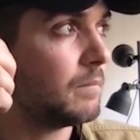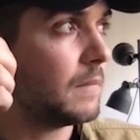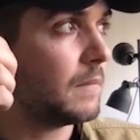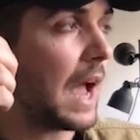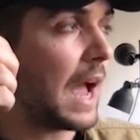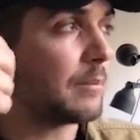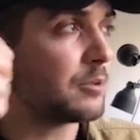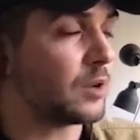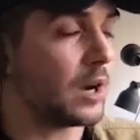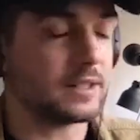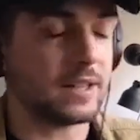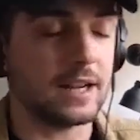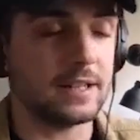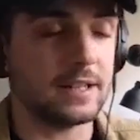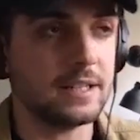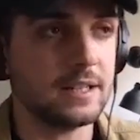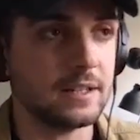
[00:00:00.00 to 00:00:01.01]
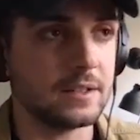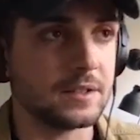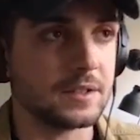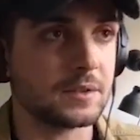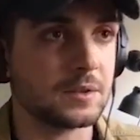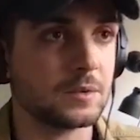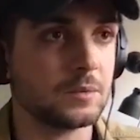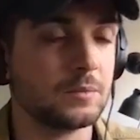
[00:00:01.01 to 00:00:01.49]
abstract
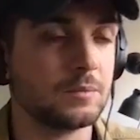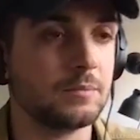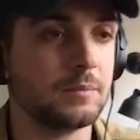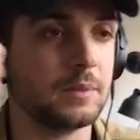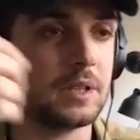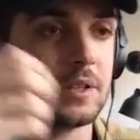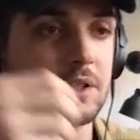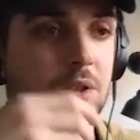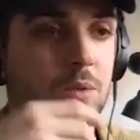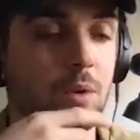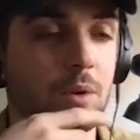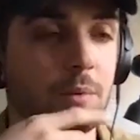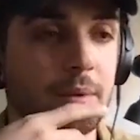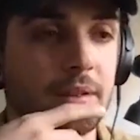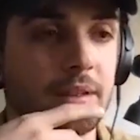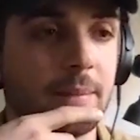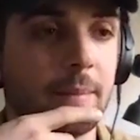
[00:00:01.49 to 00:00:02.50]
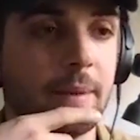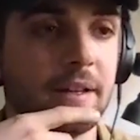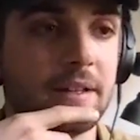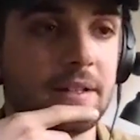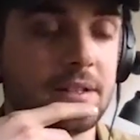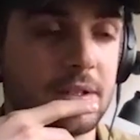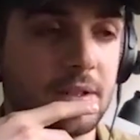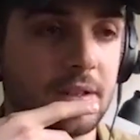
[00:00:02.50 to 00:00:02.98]
ideas, because you wouldn't be
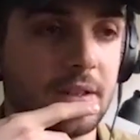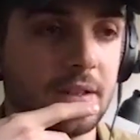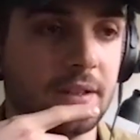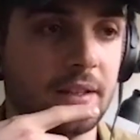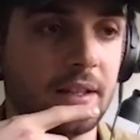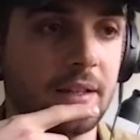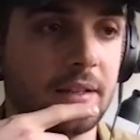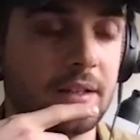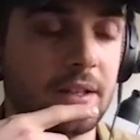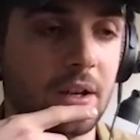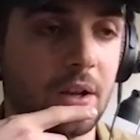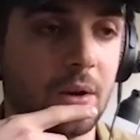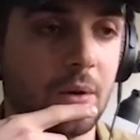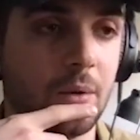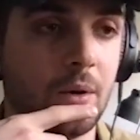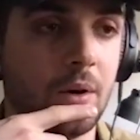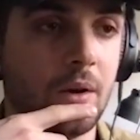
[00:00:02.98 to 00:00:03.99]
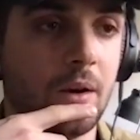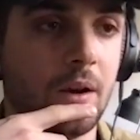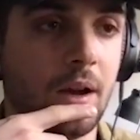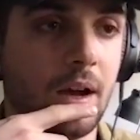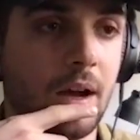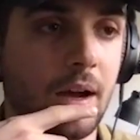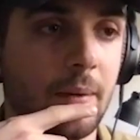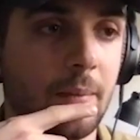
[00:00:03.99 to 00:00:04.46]
limited to the, you know,
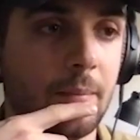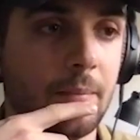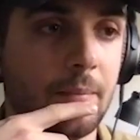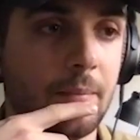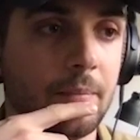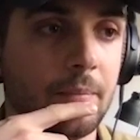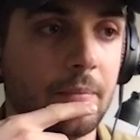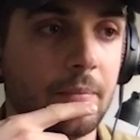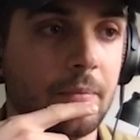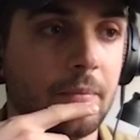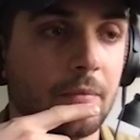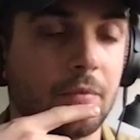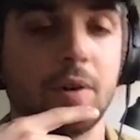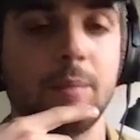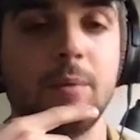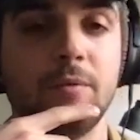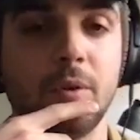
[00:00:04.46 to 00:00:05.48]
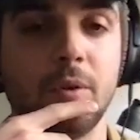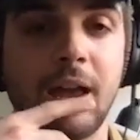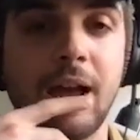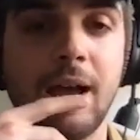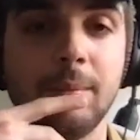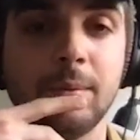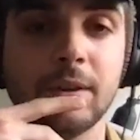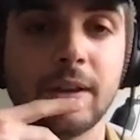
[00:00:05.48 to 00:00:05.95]
verbal
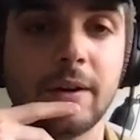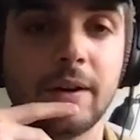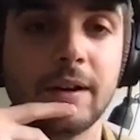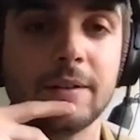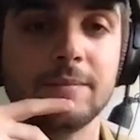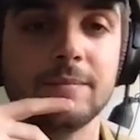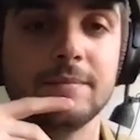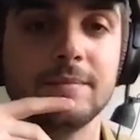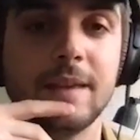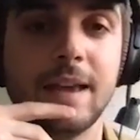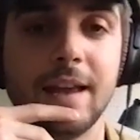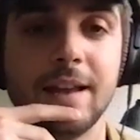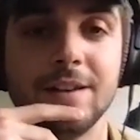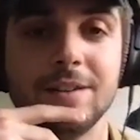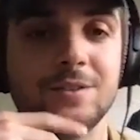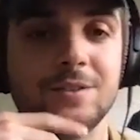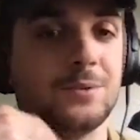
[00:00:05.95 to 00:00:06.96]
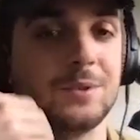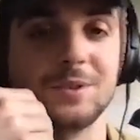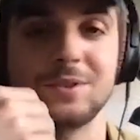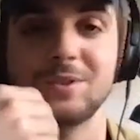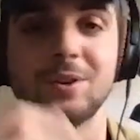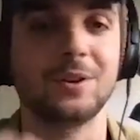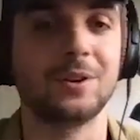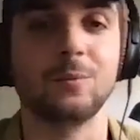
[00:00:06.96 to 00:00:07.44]
vocabulary and to a
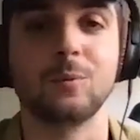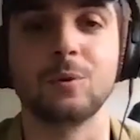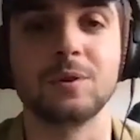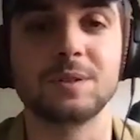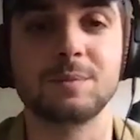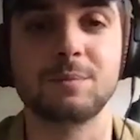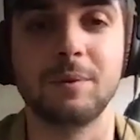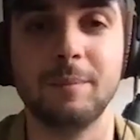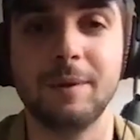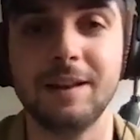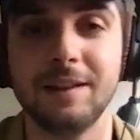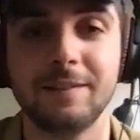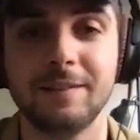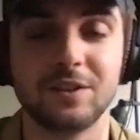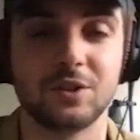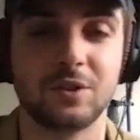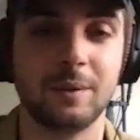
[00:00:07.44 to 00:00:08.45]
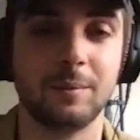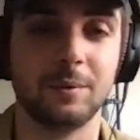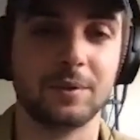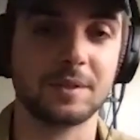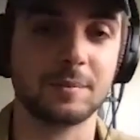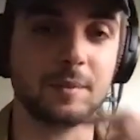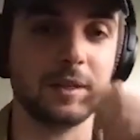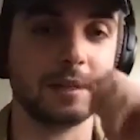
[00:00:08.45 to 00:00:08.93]
certain words per minute that you're able to
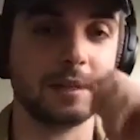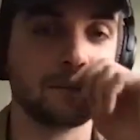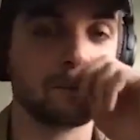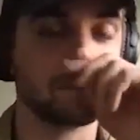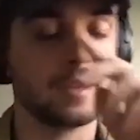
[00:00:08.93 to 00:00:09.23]
speak.